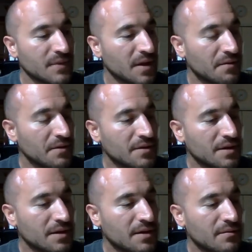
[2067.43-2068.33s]
nothing.
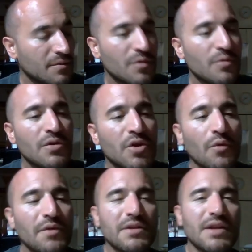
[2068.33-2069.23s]
The
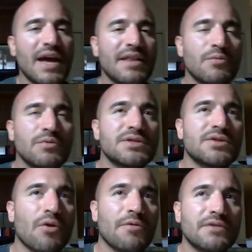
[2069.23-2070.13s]
only thing they had that was
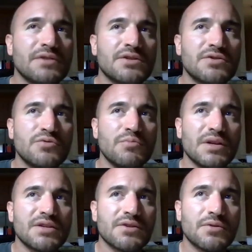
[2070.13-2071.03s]
authentic to
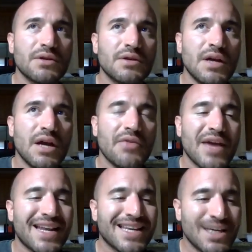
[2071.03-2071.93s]
Minnesota,
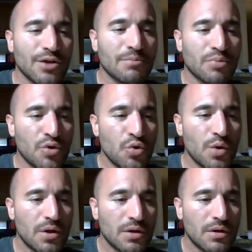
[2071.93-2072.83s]
they had a
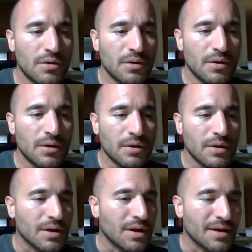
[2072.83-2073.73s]
Killebrew.
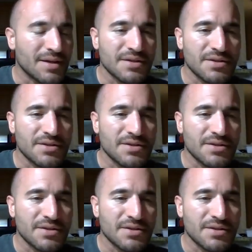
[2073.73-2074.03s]
I guess.